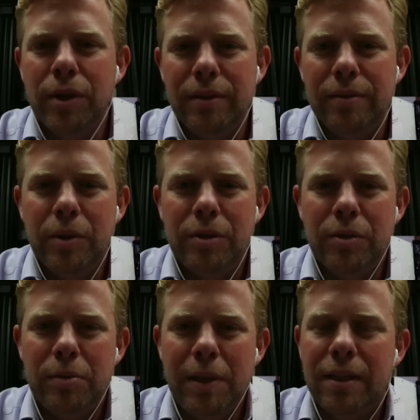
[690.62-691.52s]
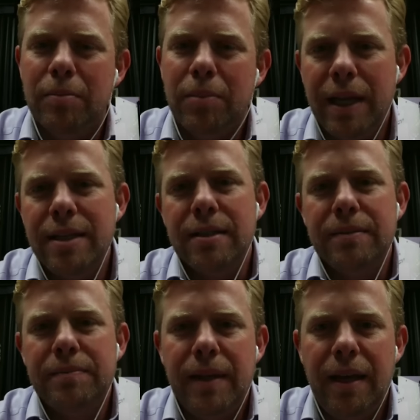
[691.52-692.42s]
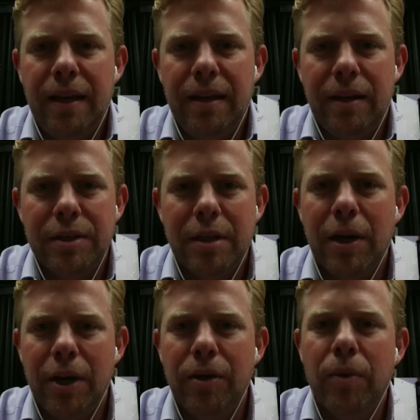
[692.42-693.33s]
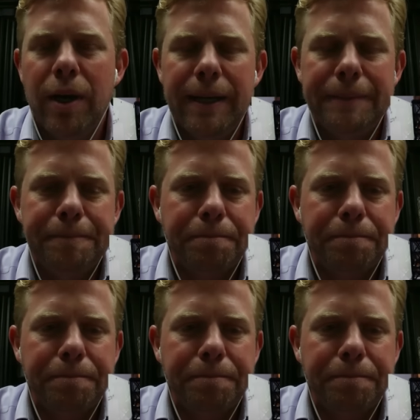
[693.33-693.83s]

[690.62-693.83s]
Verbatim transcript: doing, which was being complacent, and I was in my own way.